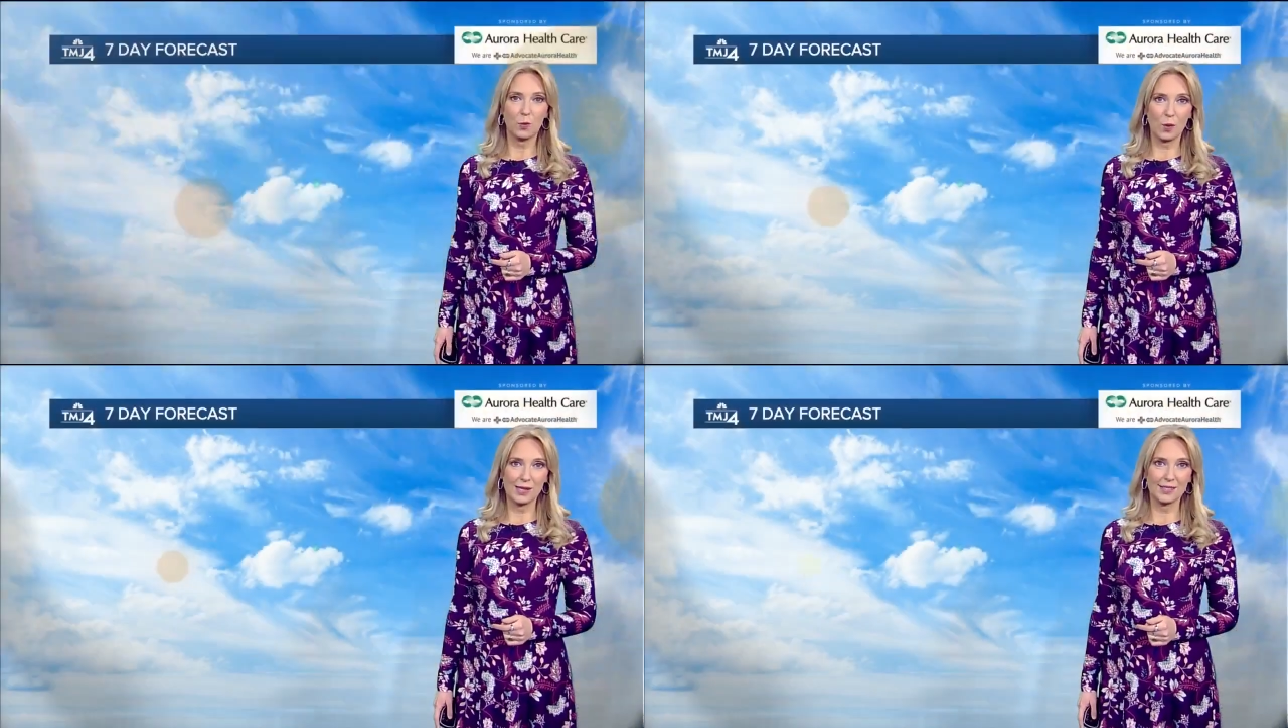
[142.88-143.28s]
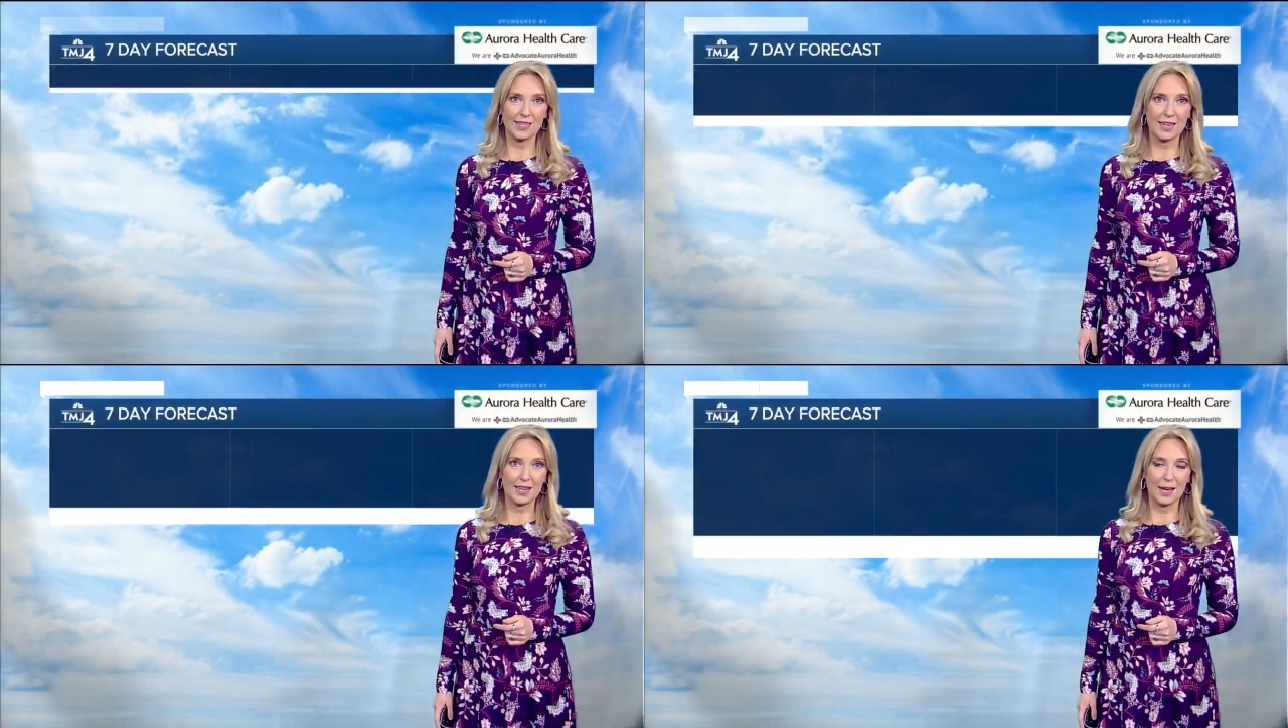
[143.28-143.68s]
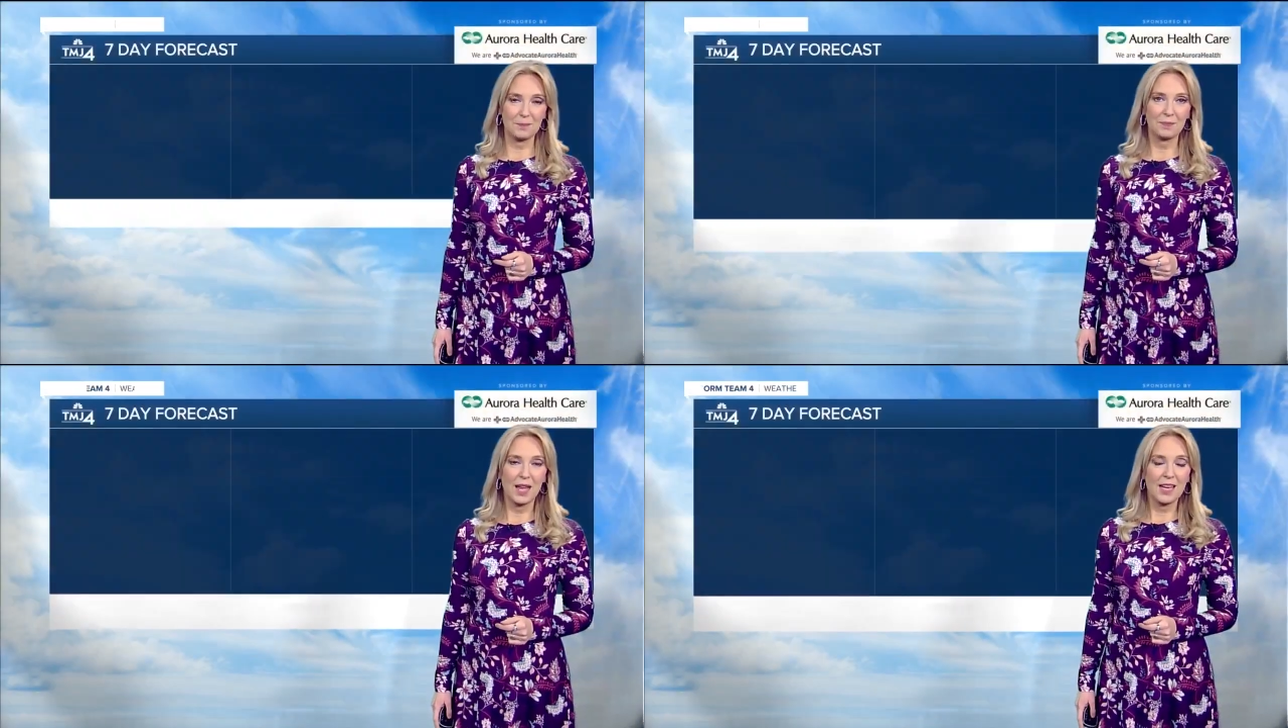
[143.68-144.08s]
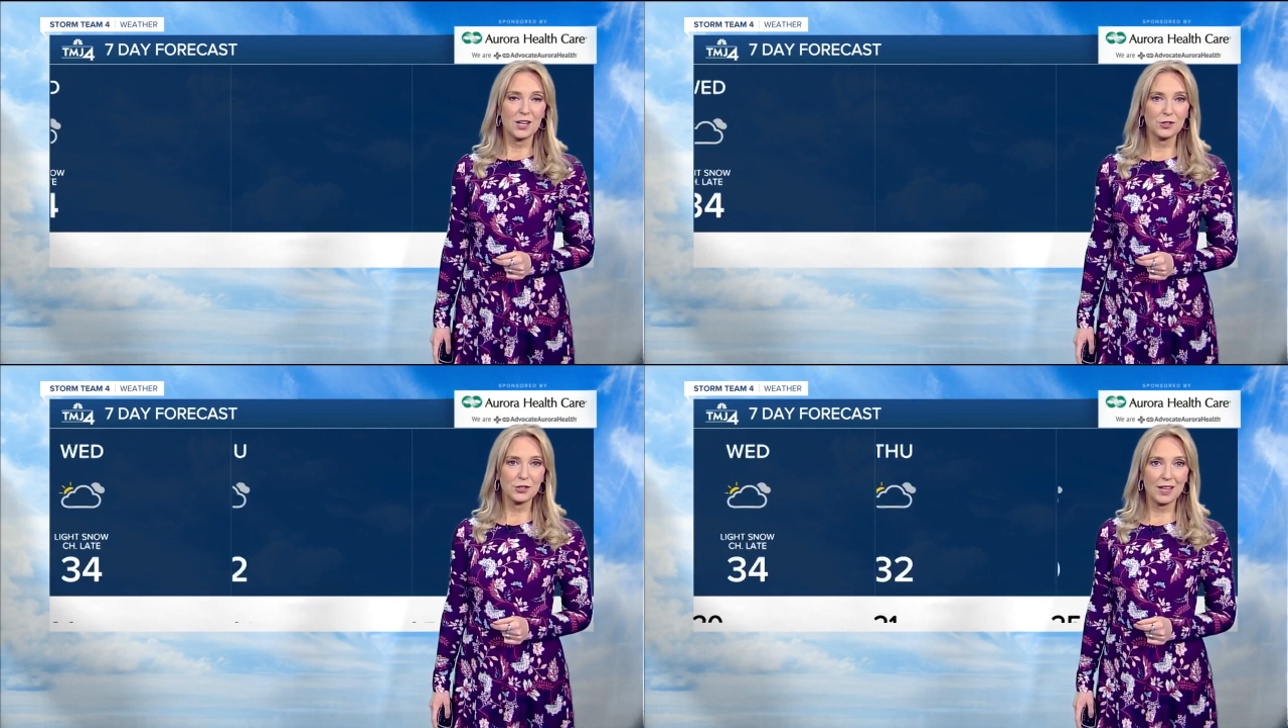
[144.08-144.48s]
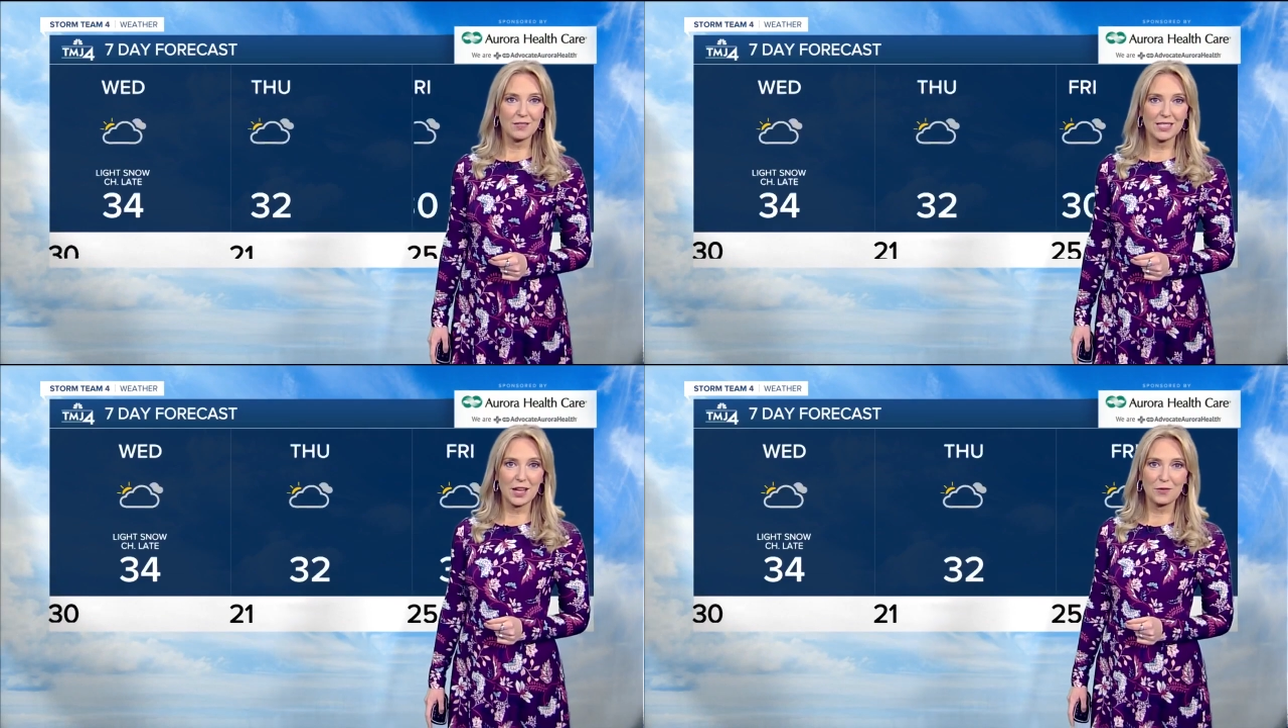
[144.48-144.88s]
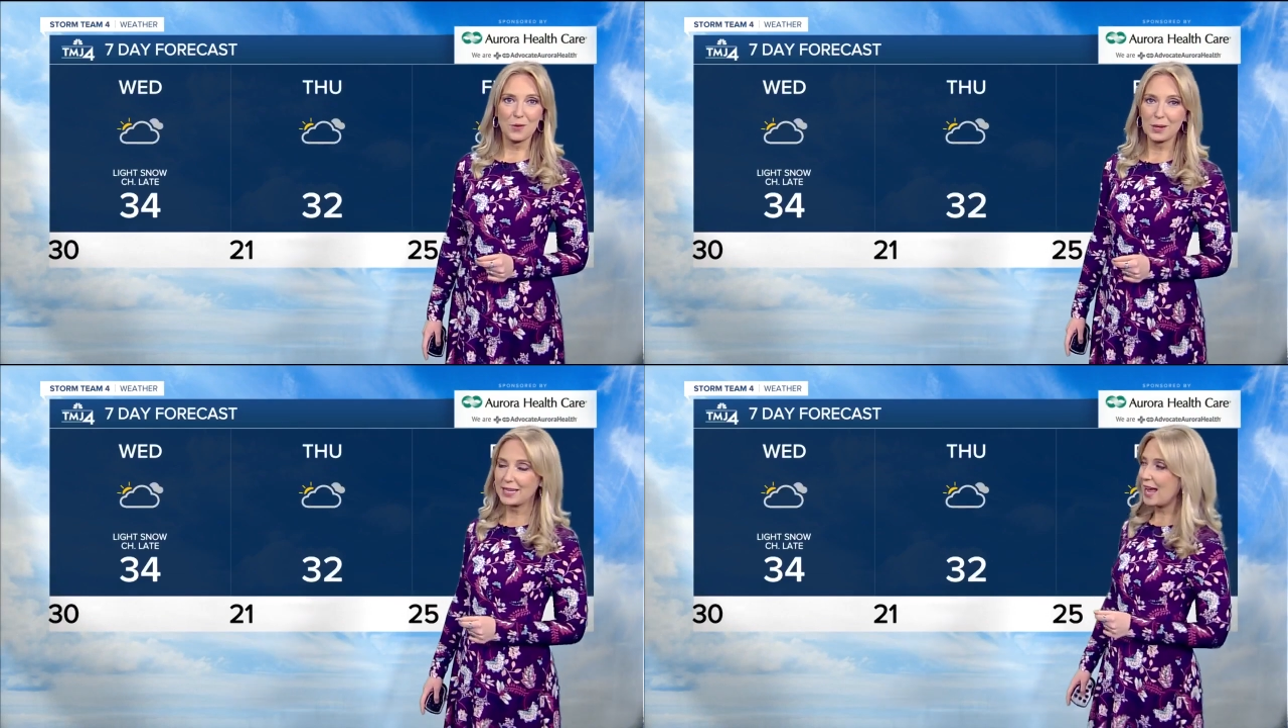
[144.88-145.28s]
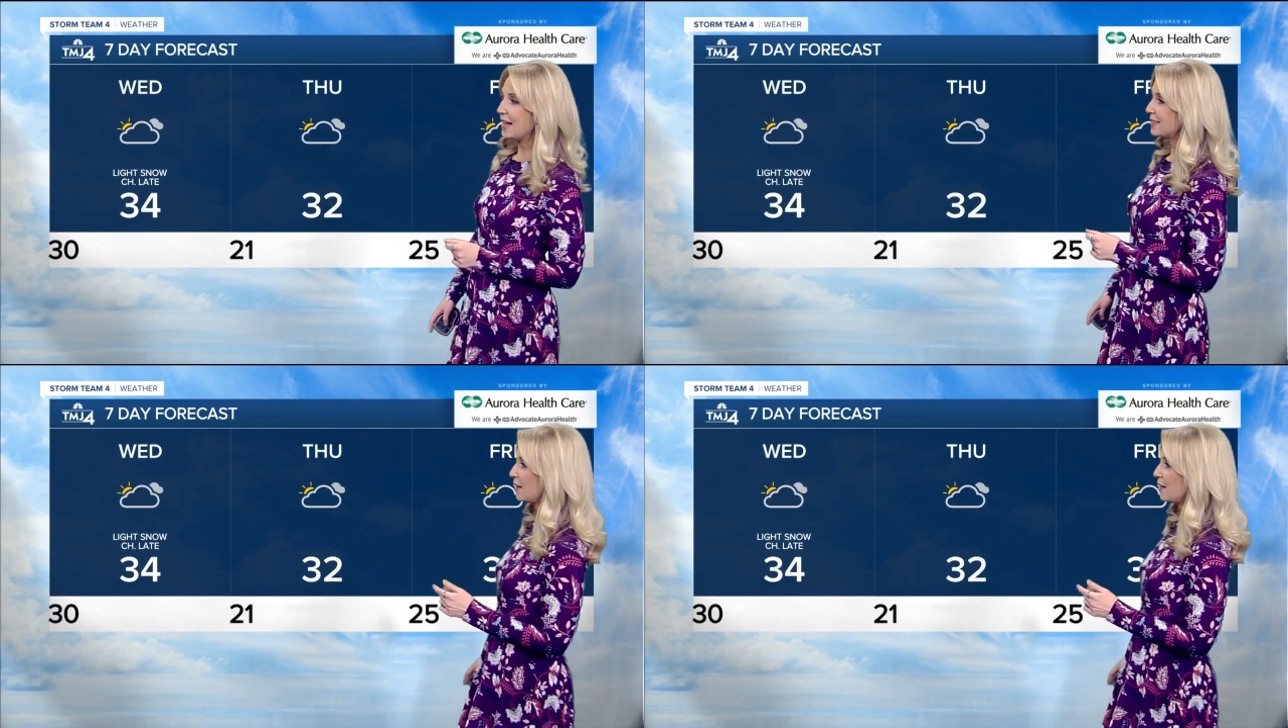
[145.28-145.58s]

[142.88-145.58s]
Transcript: Wednesday night. Here's your seven day forecast.